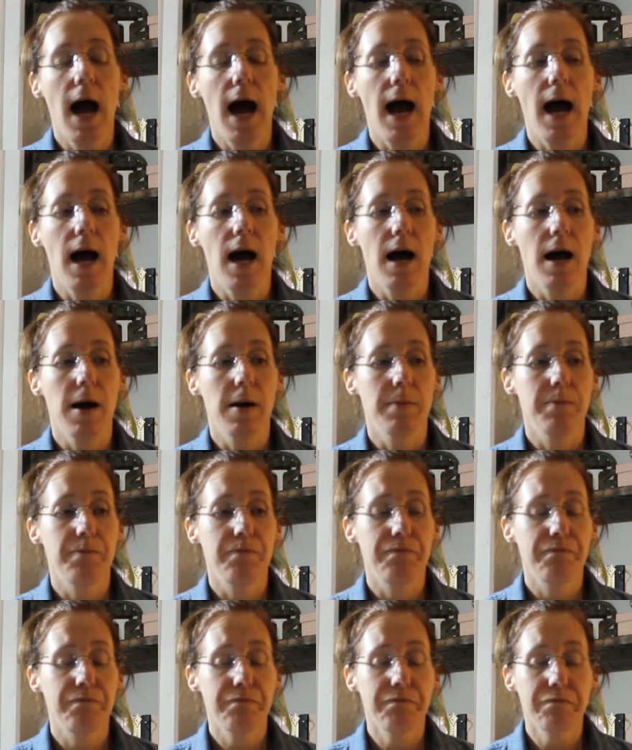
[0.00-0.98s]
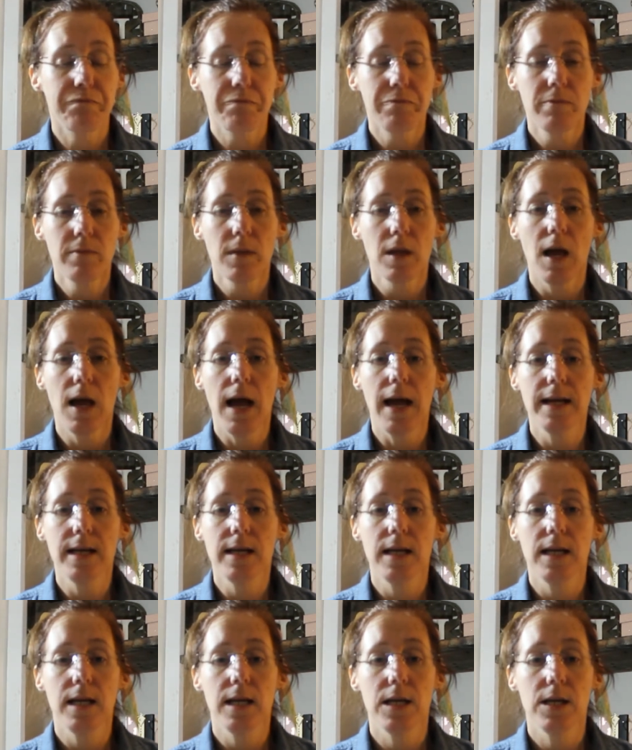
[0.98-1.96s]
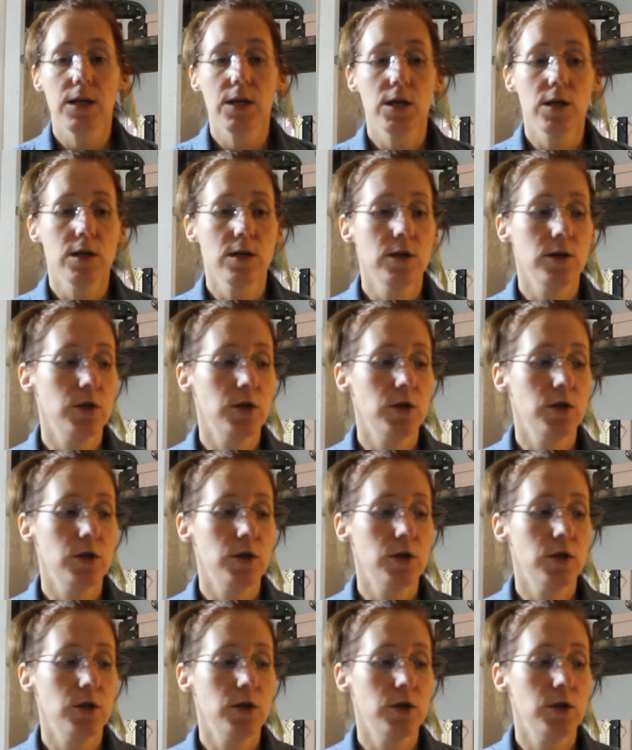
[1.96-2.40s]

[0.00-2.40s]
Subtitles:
I need